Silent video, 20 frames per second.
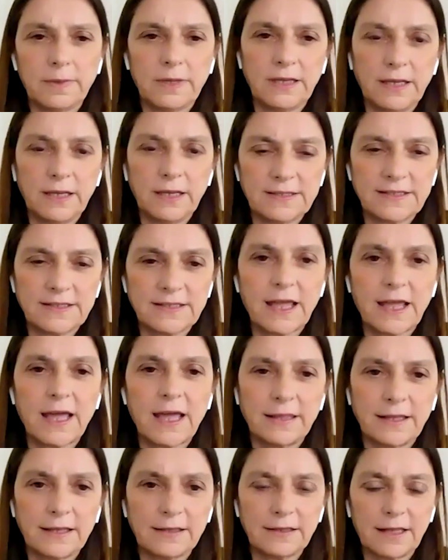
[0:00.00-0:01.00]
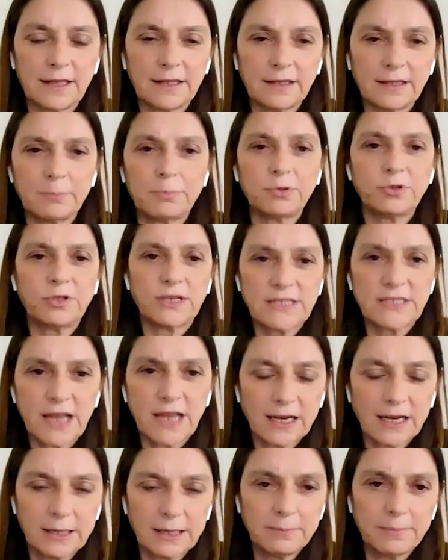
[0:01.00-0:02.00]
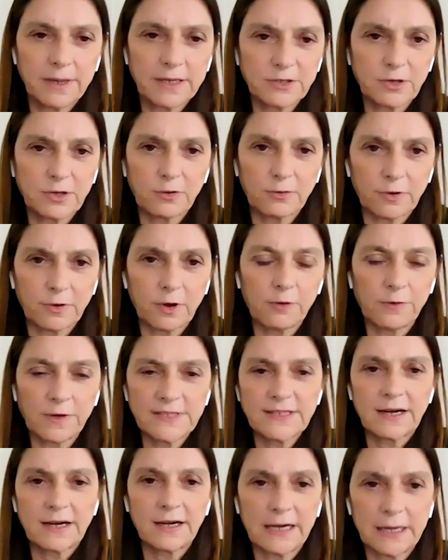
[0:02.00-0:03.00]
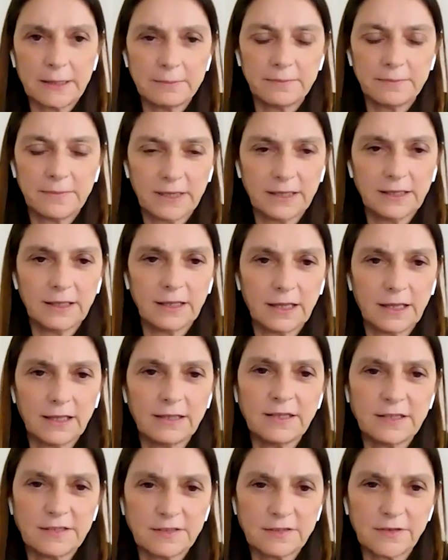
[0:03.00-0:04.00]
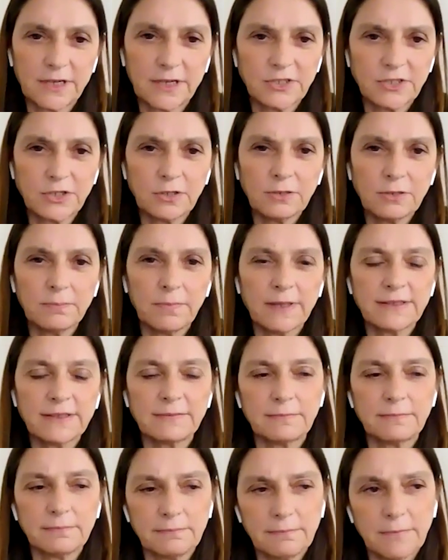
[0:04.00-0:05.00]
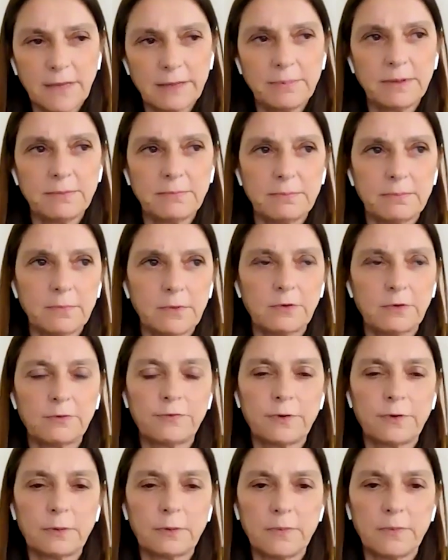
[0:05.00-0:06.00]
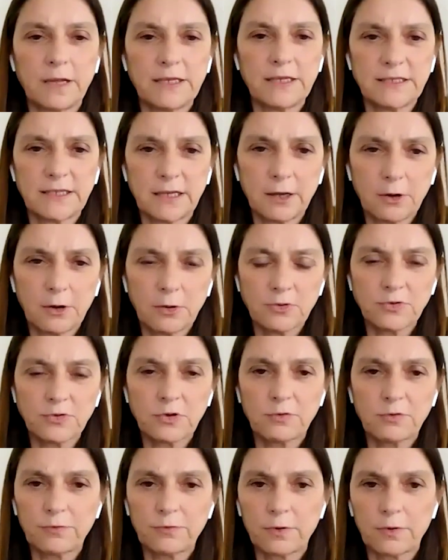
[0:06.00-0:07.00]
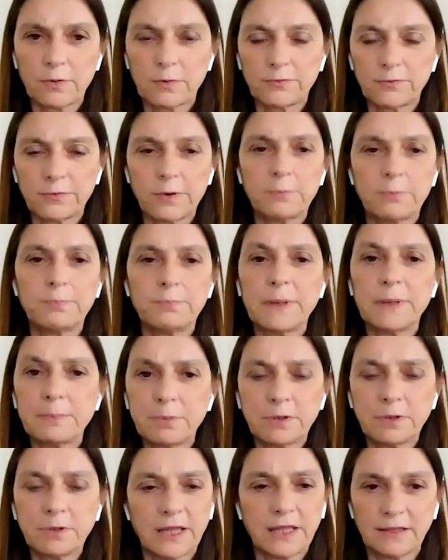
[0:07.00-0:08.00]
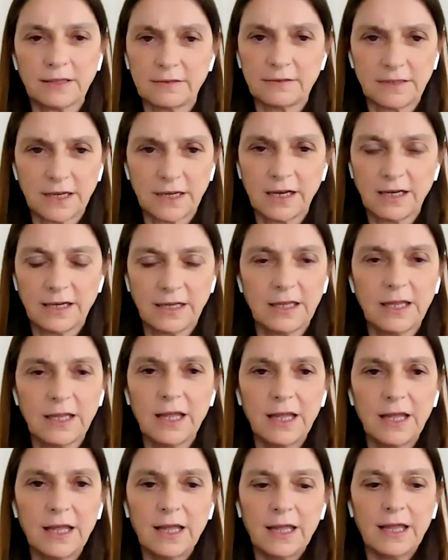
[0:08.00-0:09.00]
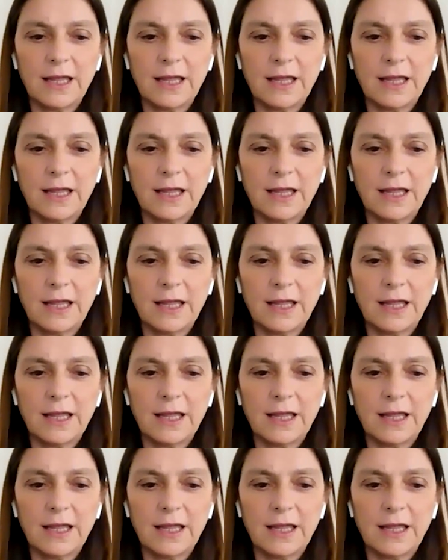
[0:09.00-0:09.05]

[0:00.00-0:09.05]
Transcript: be studying the potential impacts of SRM in this region, but maybe more from NGOs or from people that really